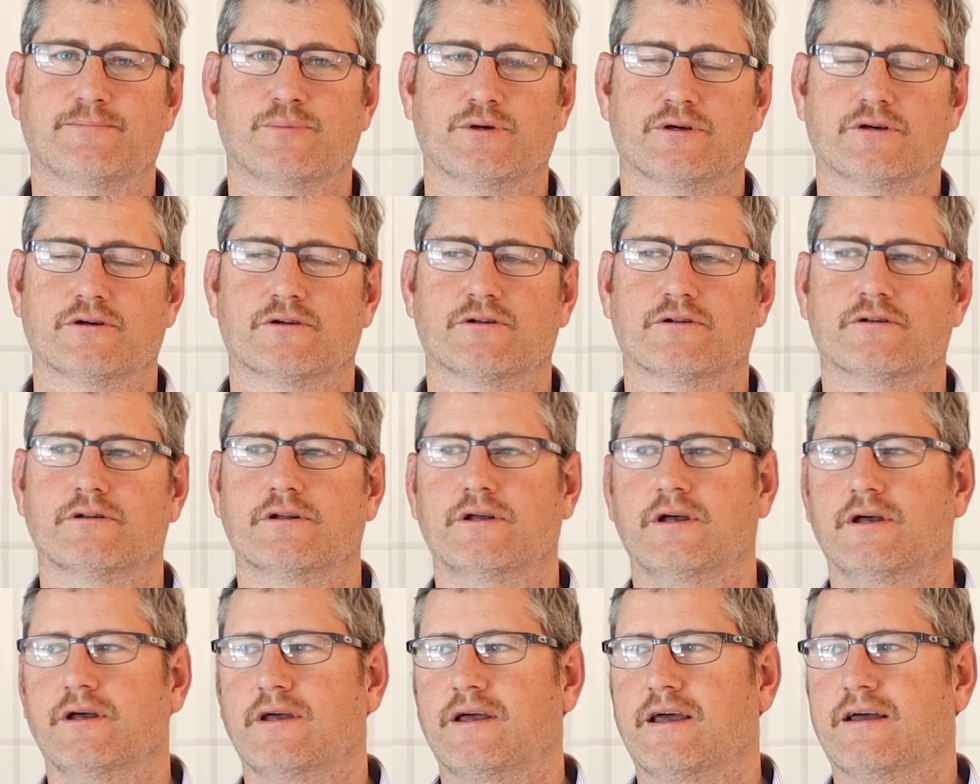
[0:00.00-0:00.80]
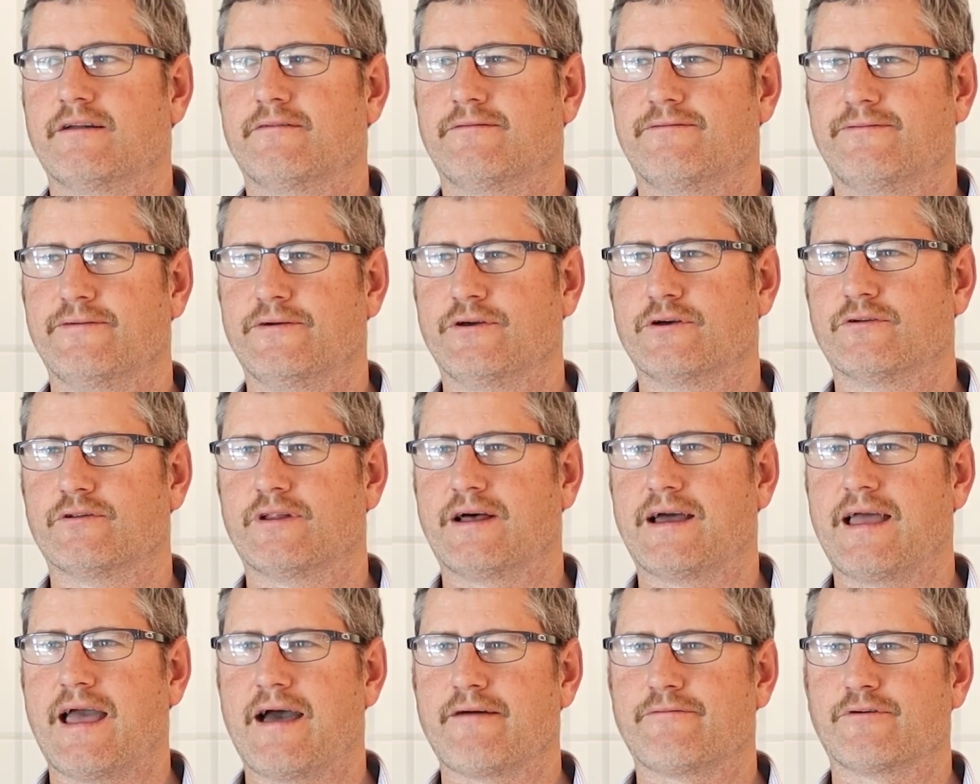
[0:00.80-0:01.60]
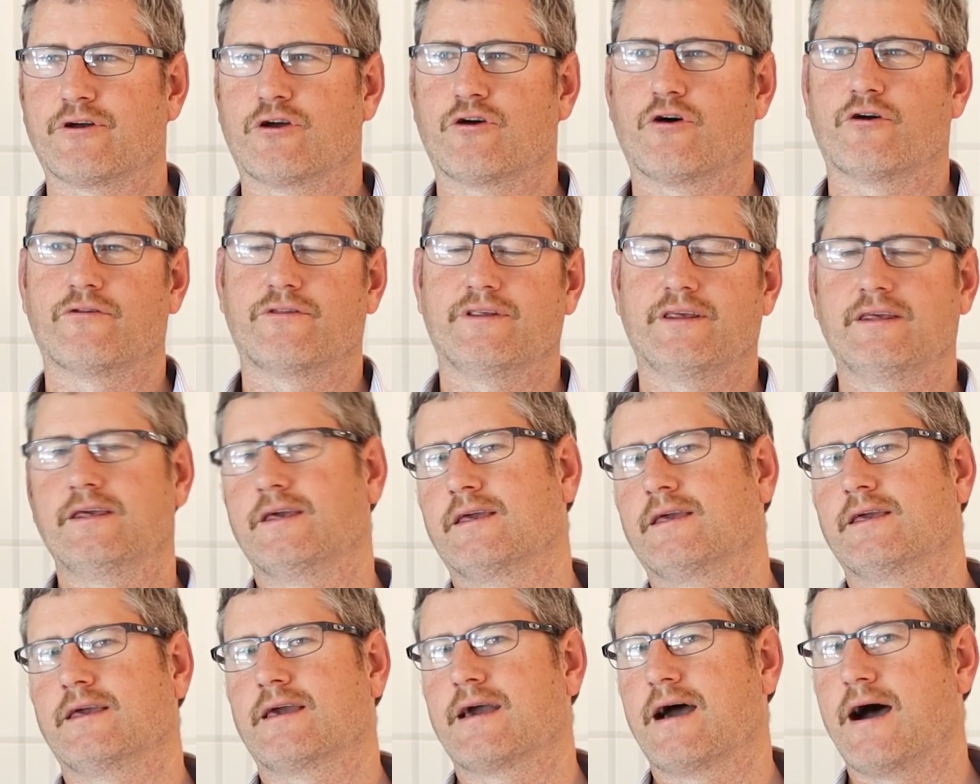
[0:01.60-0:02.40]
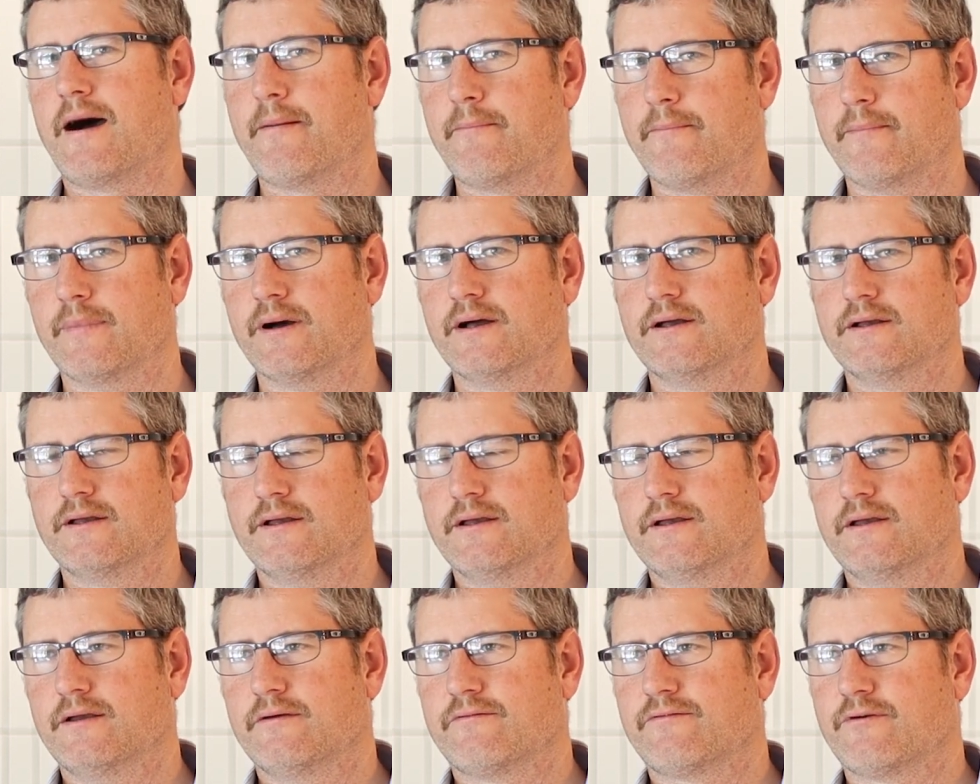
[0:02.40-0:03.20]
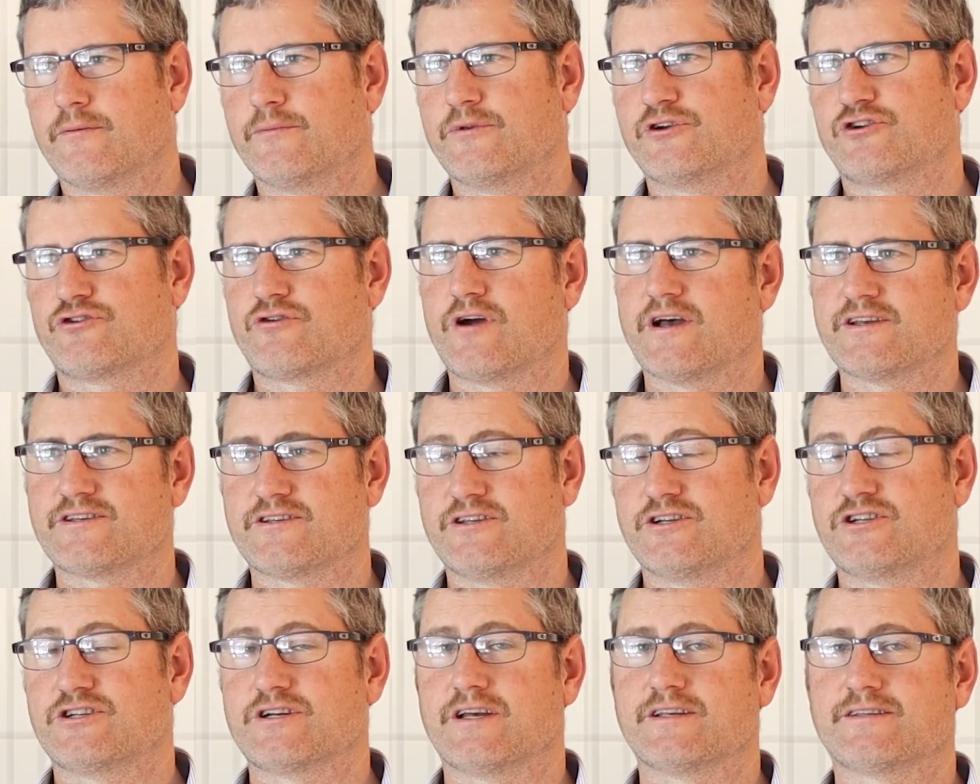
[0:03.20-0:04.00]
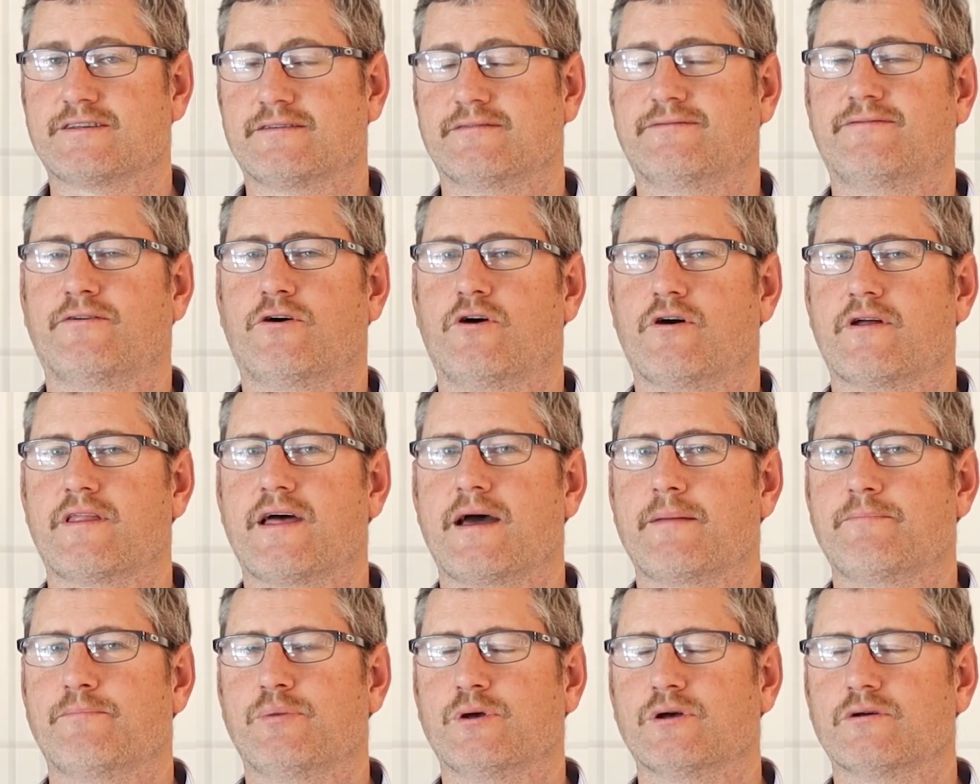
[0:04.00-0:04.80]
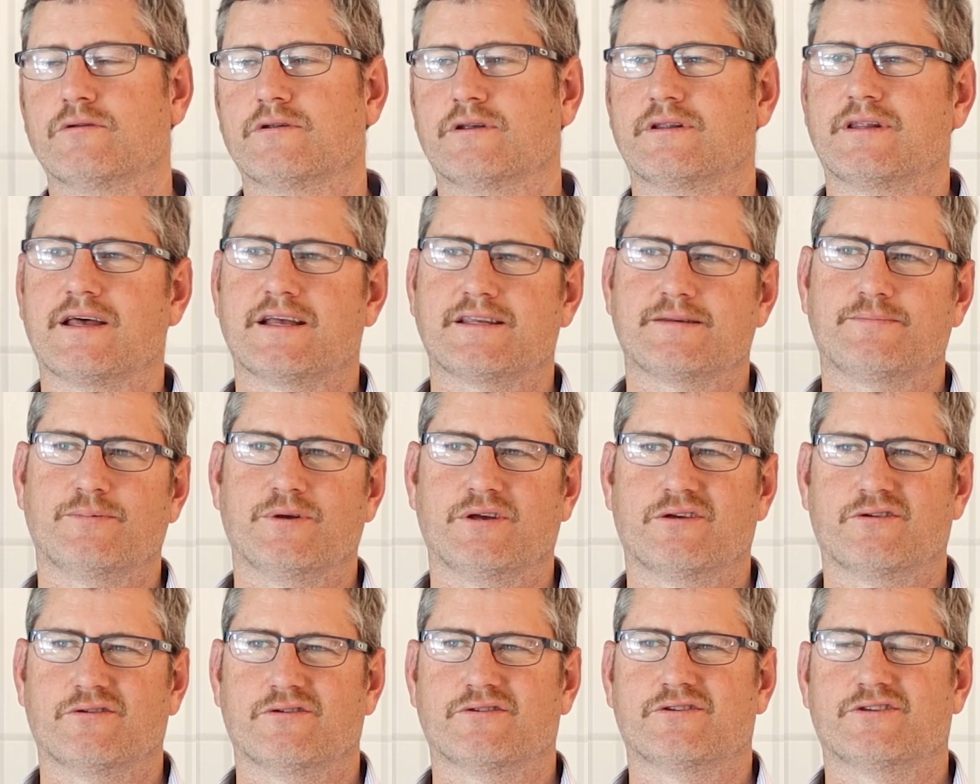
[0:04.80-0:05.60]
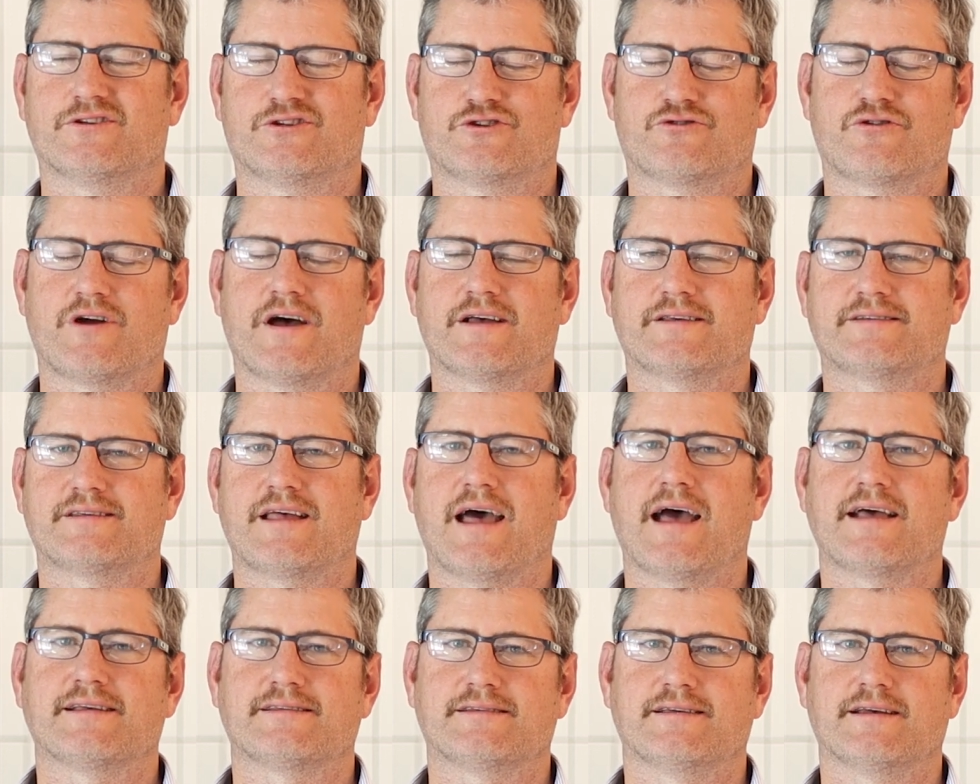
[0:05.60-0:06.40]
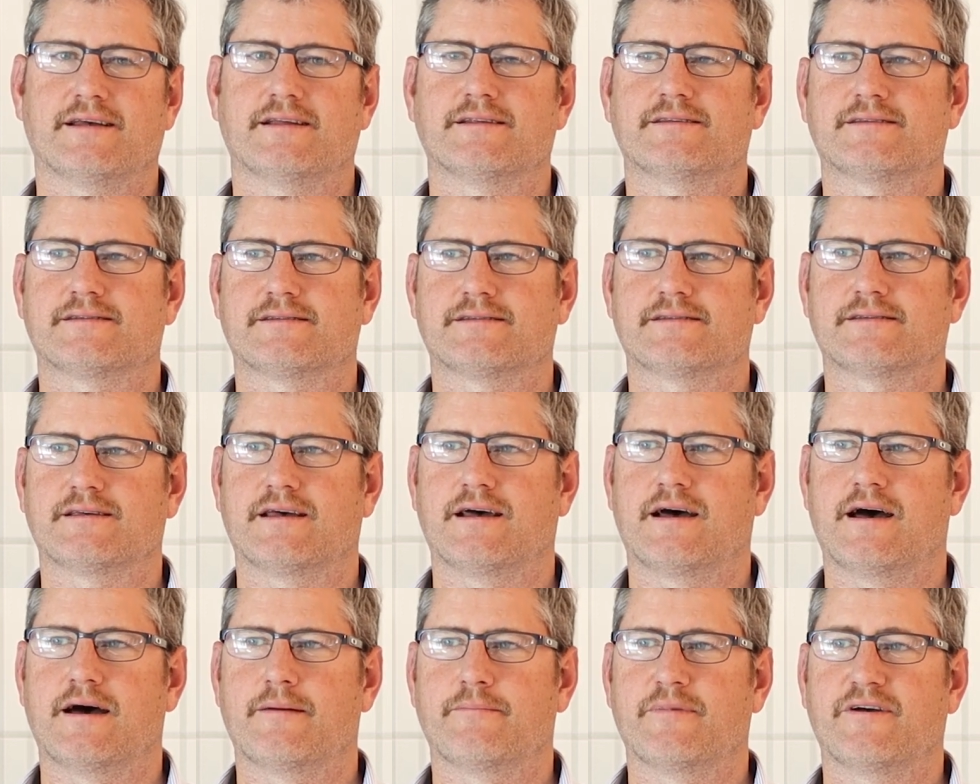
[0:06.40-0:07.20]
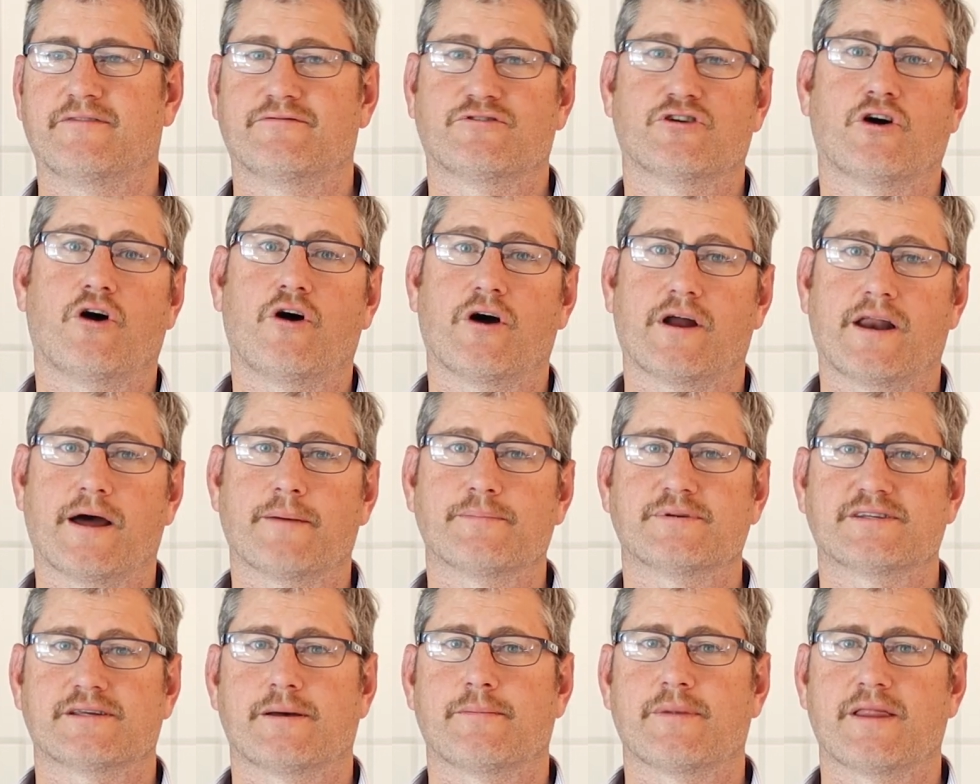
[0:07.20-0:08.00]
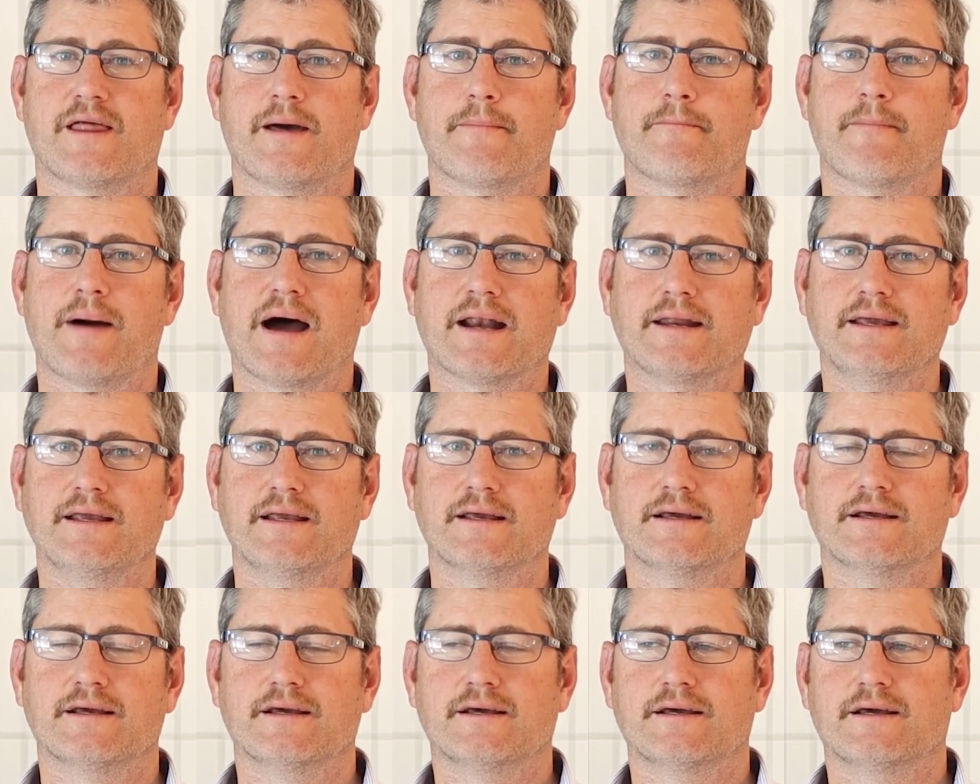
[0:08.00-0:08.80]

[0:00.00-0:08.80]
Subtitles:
bill and feel they haven't got the income from the trust to justify that bill, and that's because the trust assets have tied up some of that money,